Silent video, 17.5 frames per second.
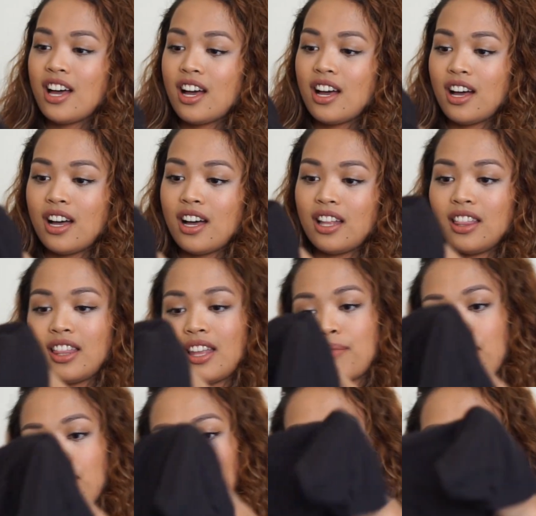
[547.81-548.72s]
Let
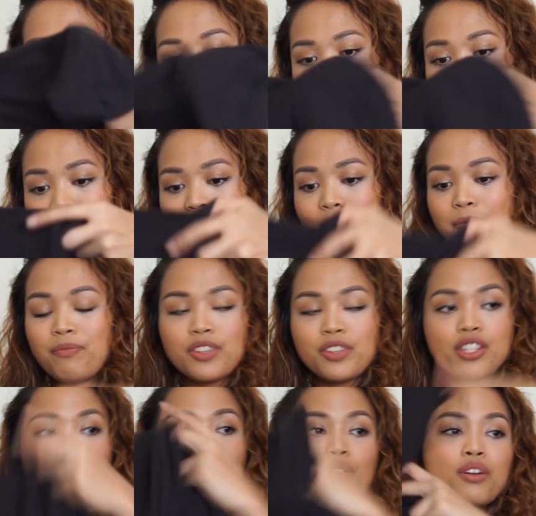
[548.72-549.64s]
me fix it.
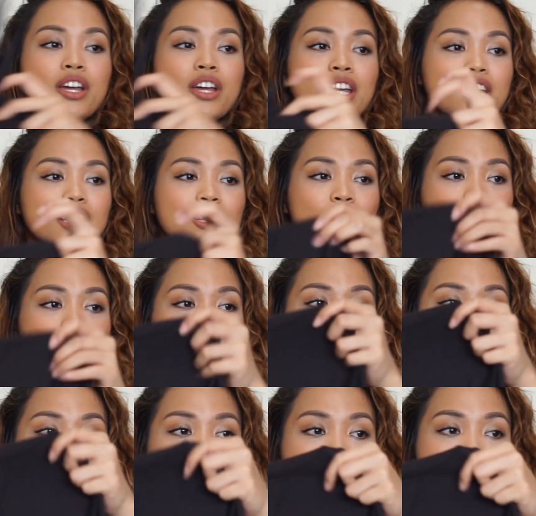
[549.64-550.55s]
So it's
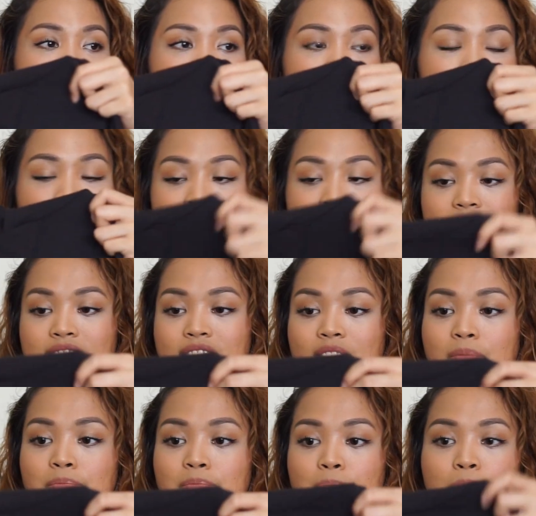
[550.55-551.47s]
just a
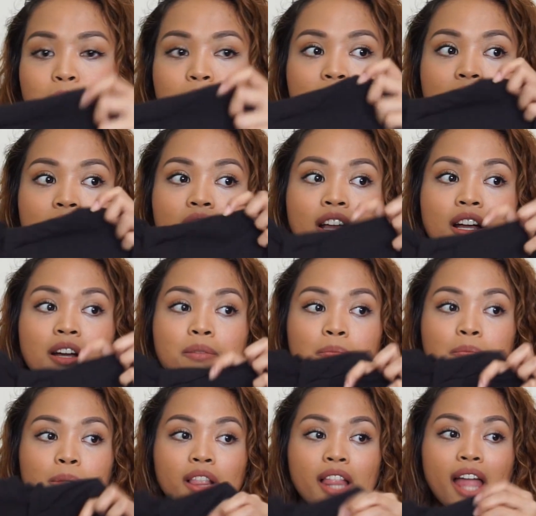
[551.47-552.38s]
simple
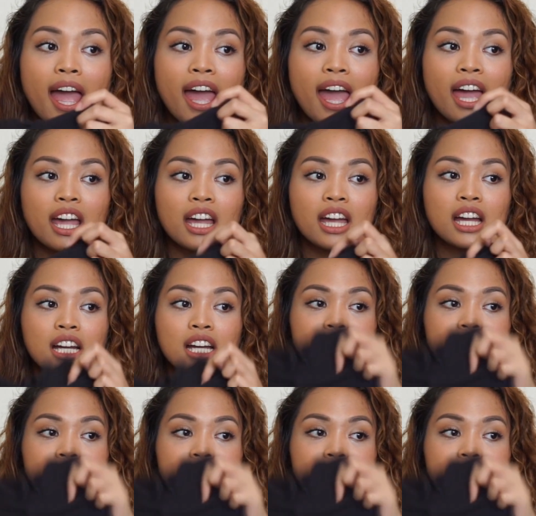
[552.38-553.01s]
black